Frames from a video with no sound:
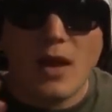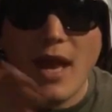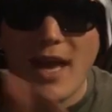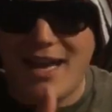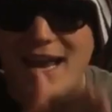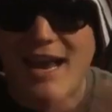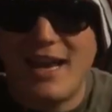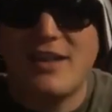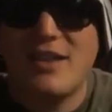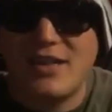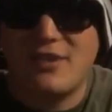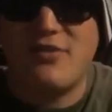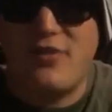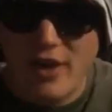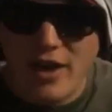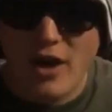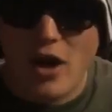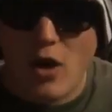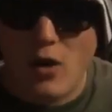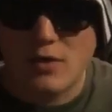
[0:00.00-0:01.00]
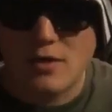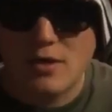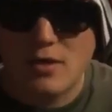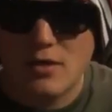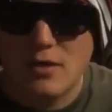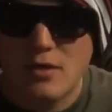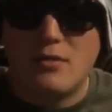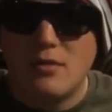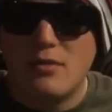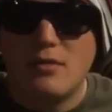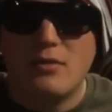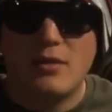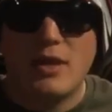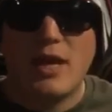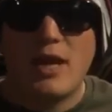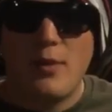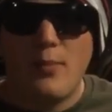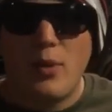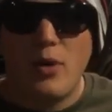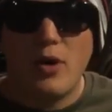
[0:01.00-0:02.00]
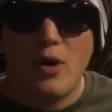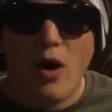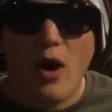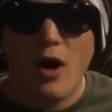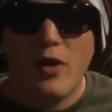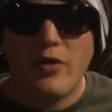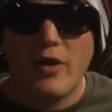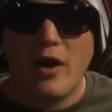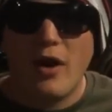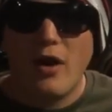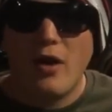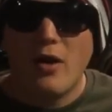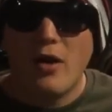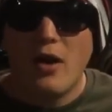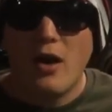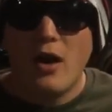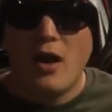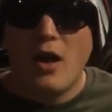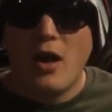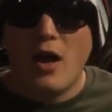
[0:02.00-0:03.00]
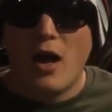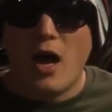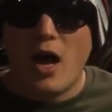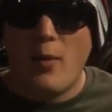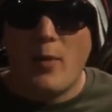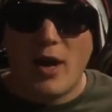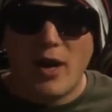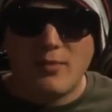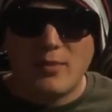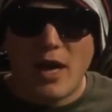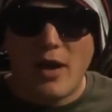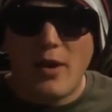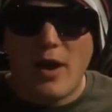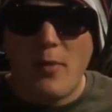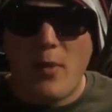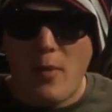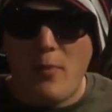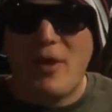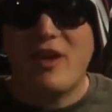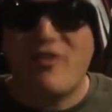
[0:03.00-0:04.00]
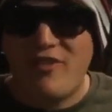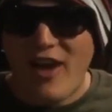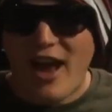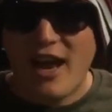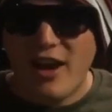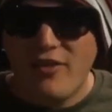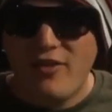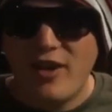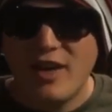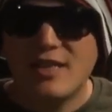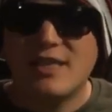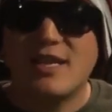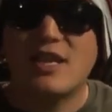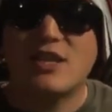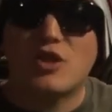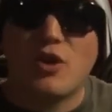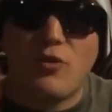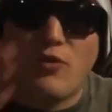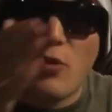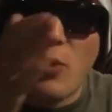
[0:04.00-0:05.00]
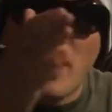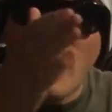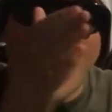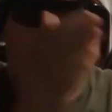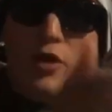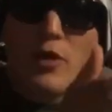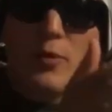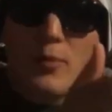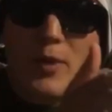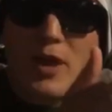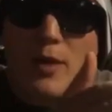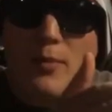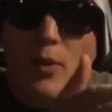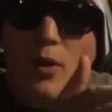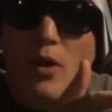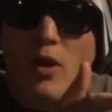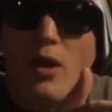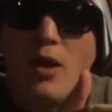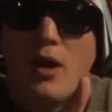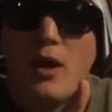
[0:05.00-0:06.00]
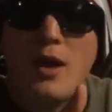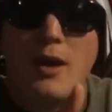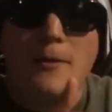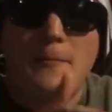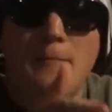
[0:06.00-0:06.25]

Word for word: at getting these videos that he put on there, um, and I'm and I'm a big fan of his, and so when other people